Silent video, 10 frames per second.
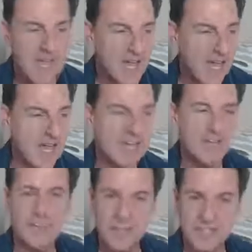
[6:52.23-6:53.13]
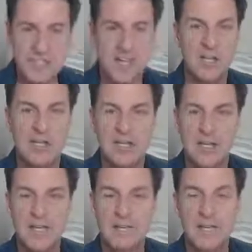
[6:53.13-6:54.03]
If you're single and
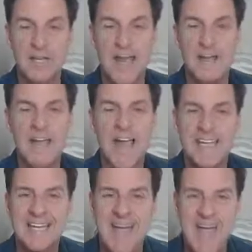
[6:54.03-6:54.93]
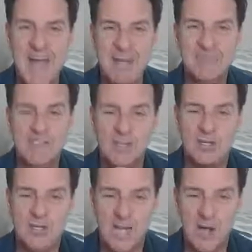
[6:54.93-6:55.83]
looking for love, I can
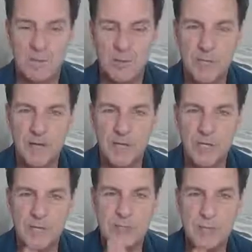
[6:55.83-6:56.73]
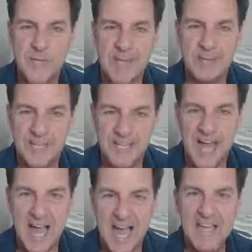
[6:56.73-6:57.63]
absolutely help prepare you to get the
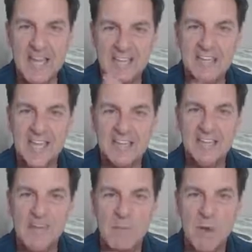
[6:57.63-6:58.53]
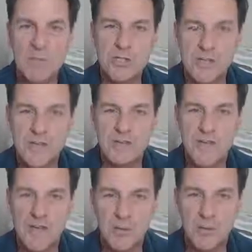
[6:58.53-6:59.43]
guy, to get the emotionally
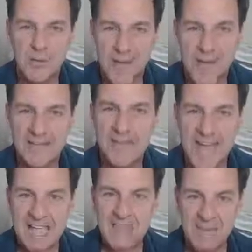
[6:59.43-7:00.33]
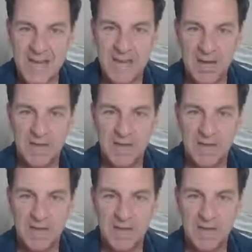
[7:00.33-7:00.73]
available man. That's my area of